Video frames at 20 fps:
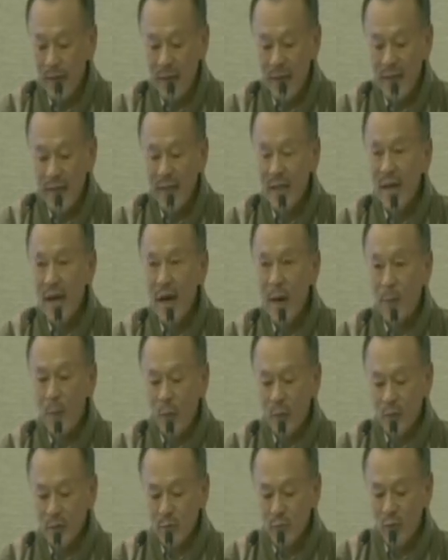Any
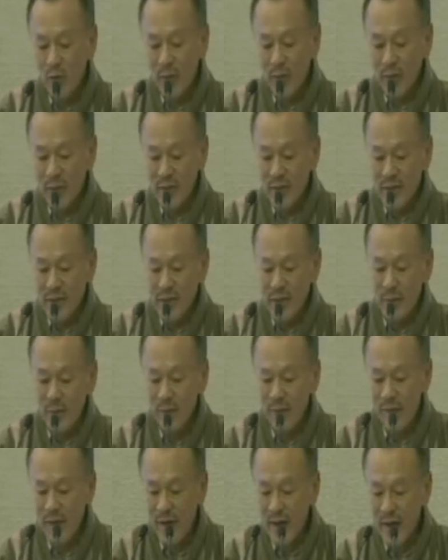upward movement in
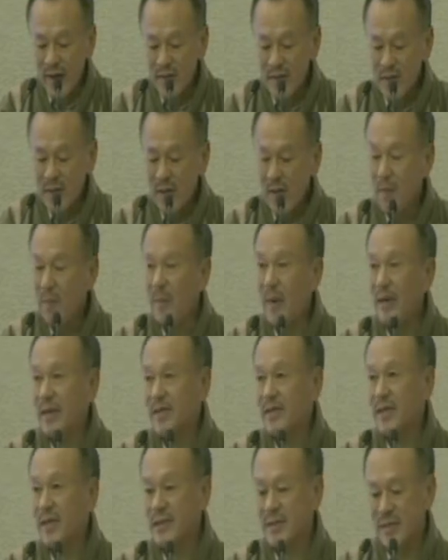GDP figures
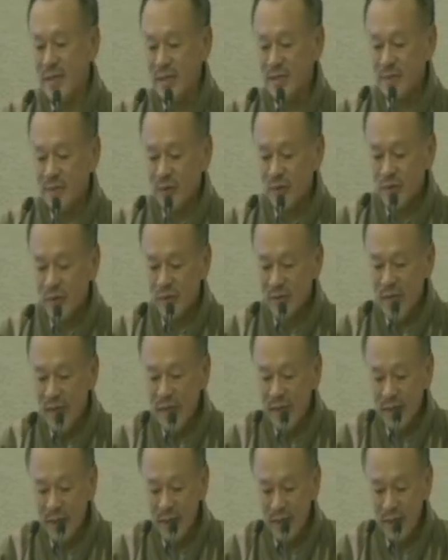meant success for
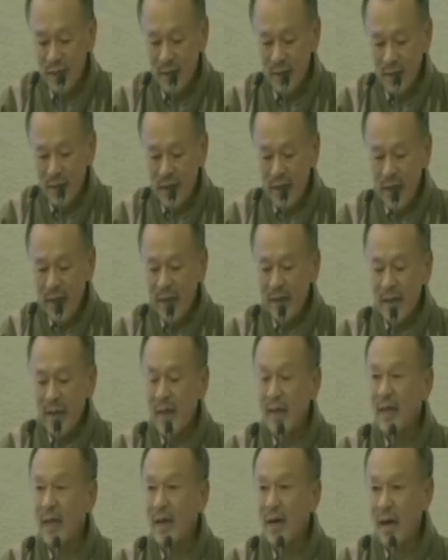society, and
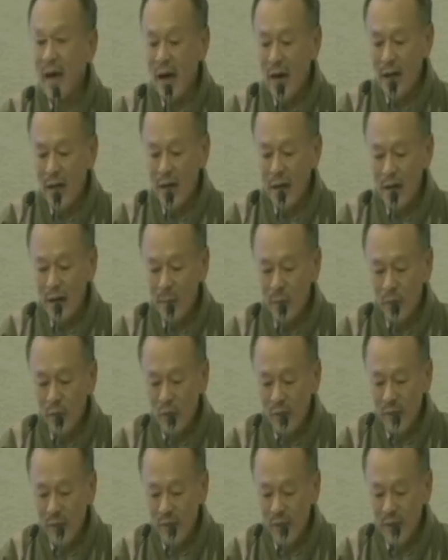any higher
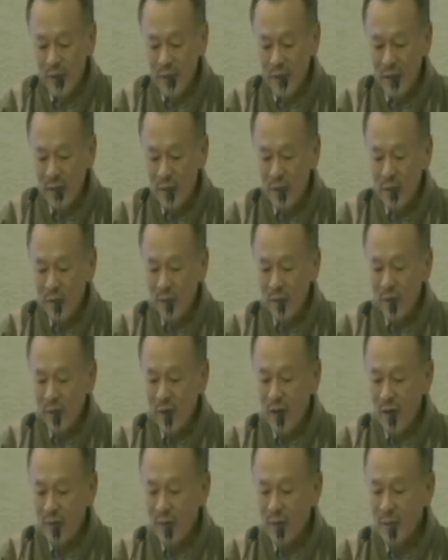approval rating
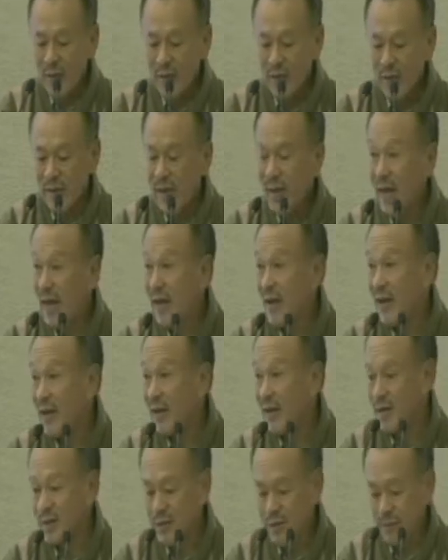for government and
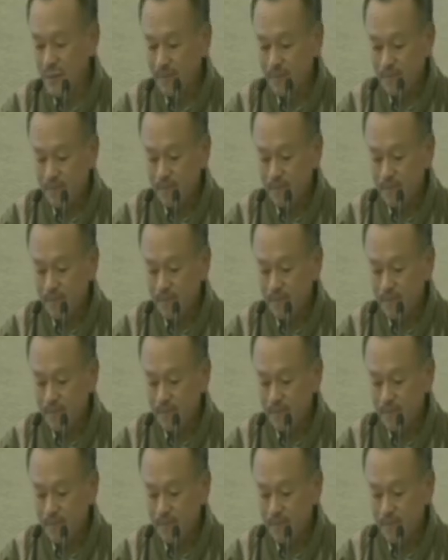leaders.